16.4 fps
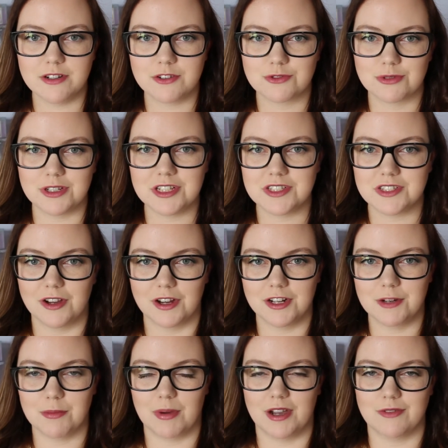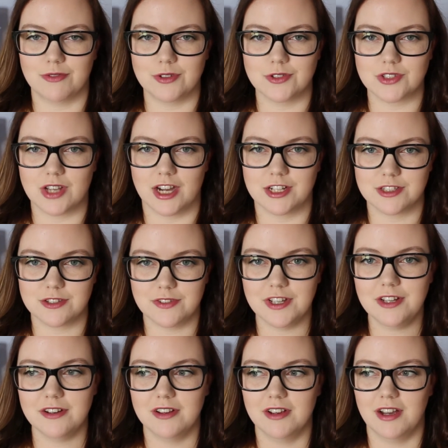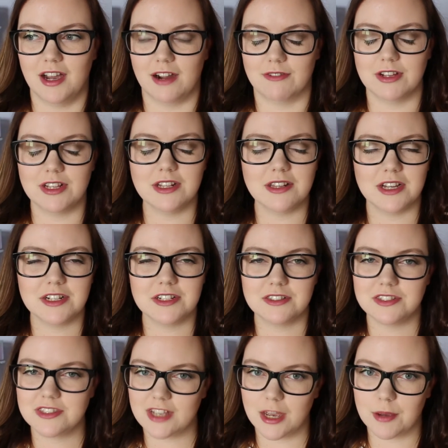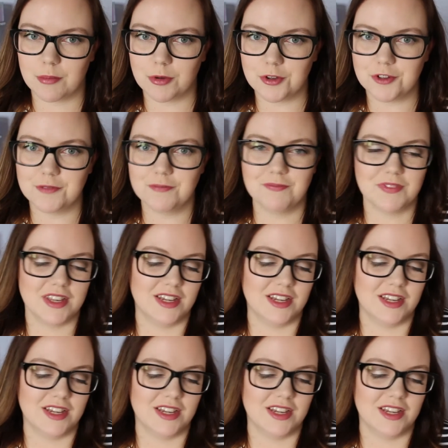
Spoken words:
I was really excited to buy a full size of it. I really liked the sample.